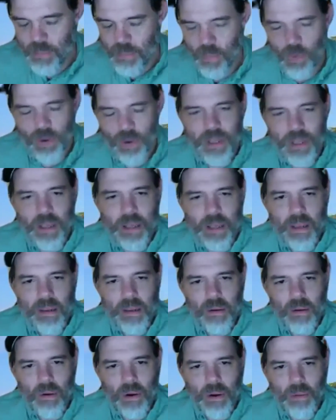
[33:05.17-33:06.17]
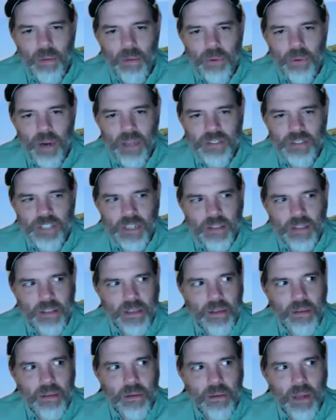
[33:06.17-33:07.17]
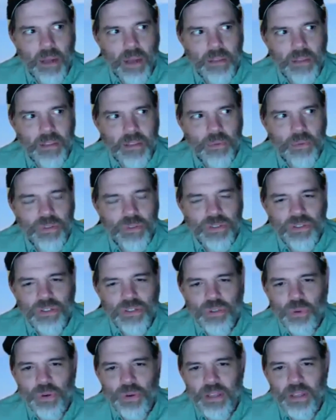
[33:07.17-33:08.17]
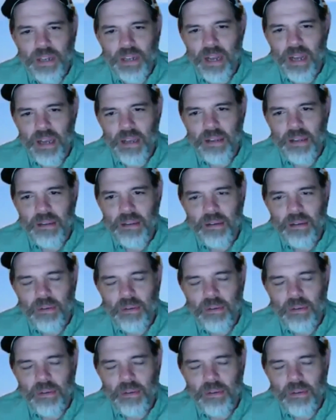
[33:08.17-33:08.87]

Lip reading: working on a project that I think was a story that I